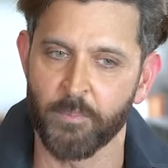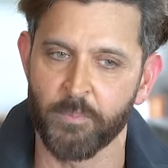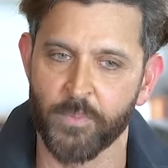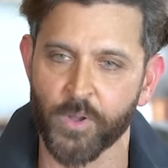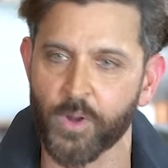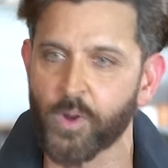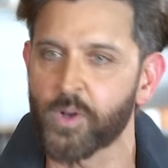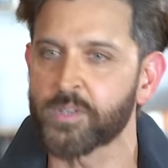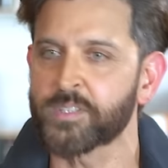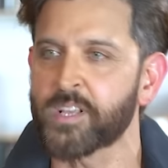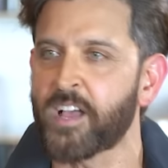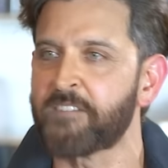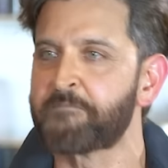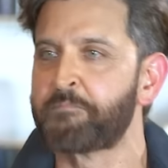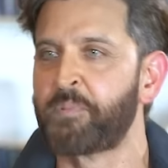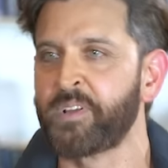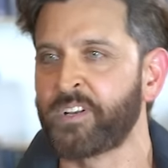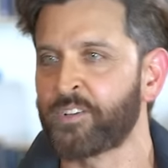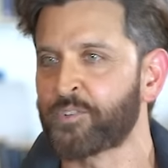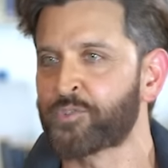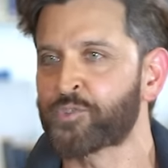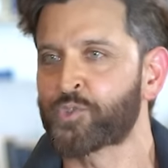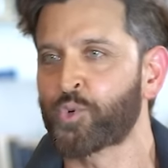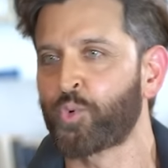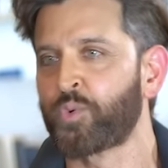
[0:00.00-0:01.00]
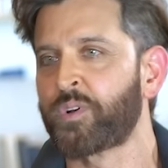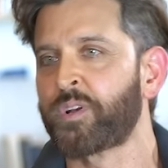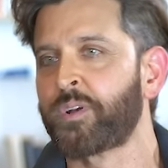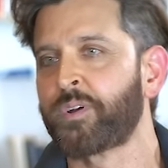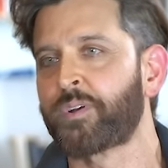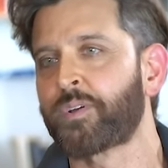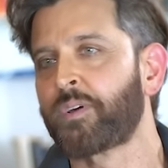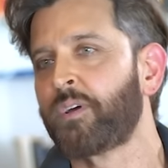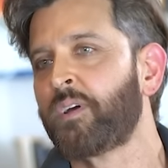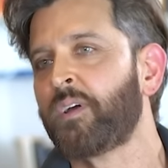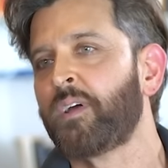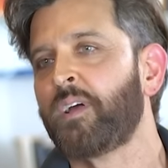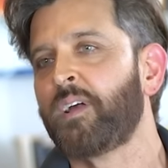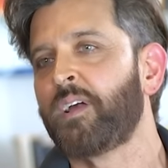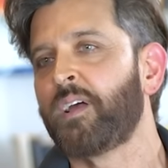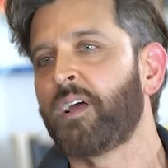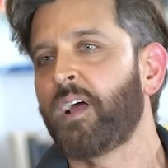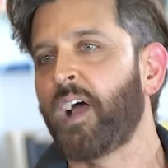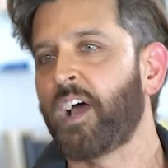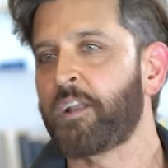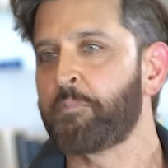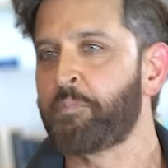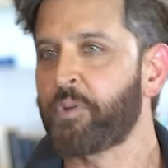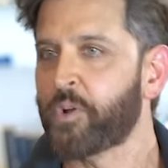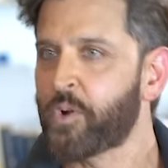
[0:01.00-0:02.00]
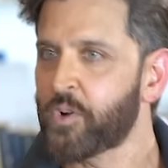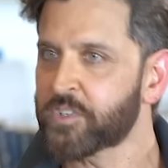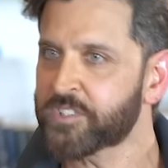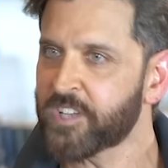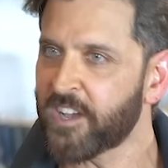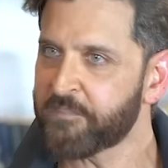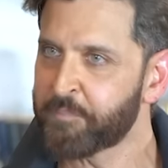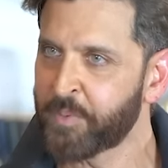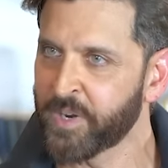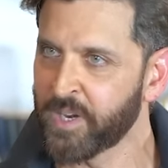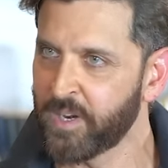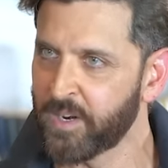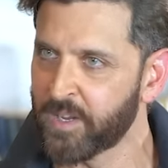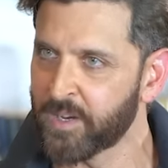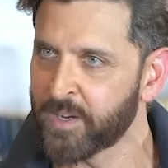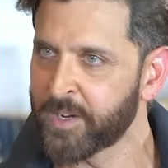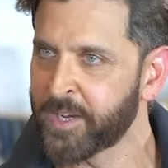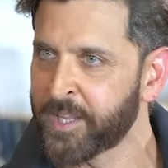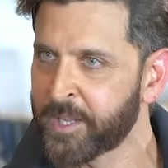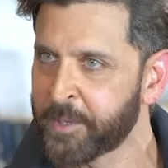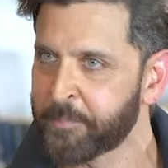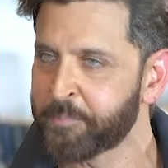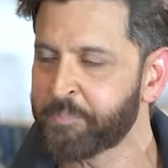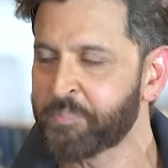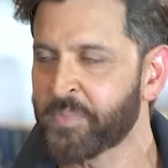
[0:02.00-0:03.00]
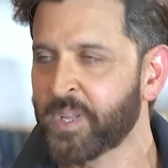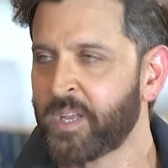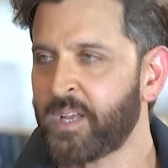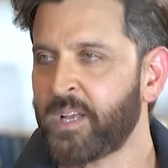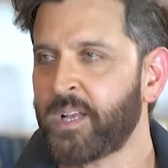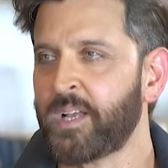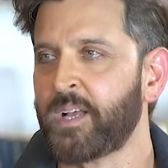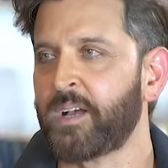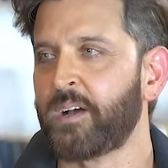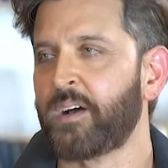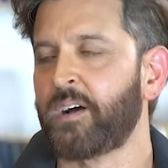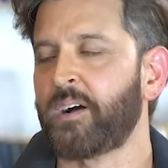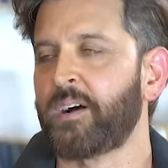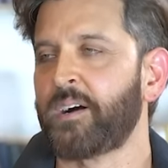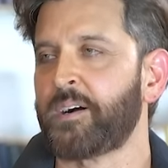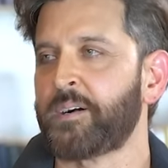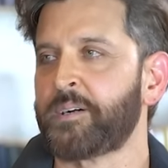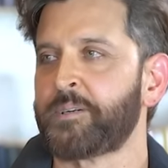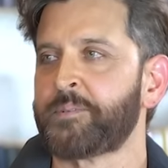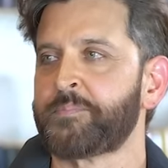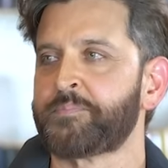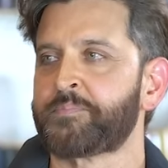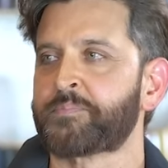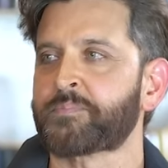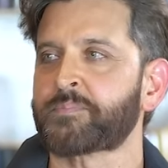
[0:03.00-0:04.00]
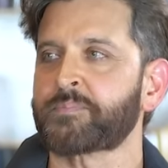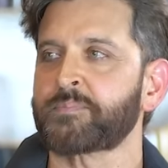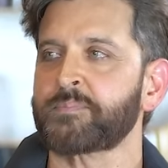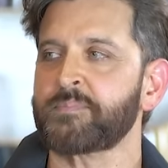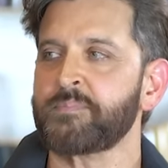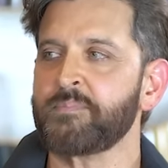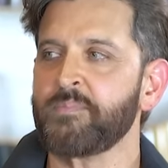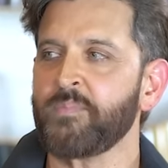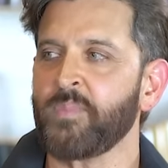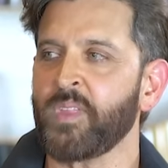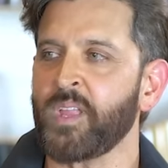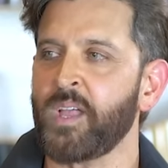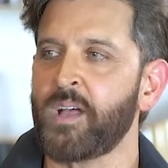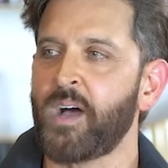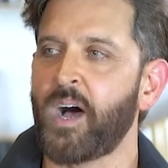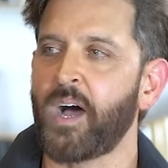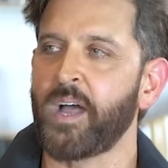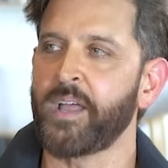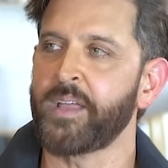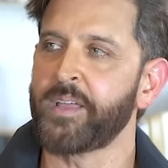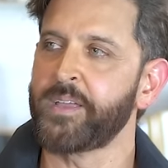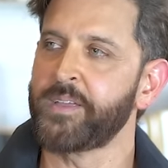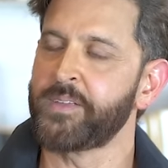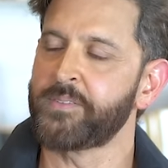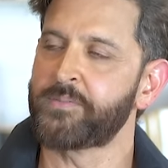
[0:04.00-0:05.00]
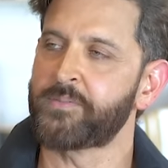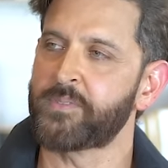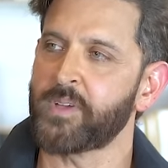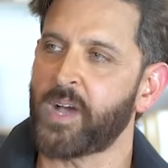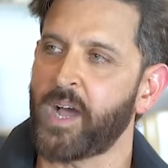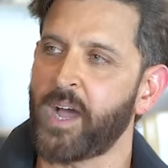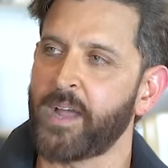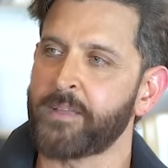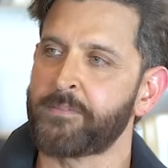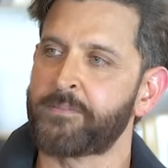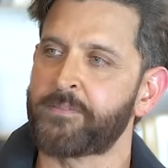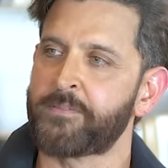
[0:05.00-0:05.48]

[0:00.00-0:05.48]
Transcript: because I've been a student, and because I've been learning, I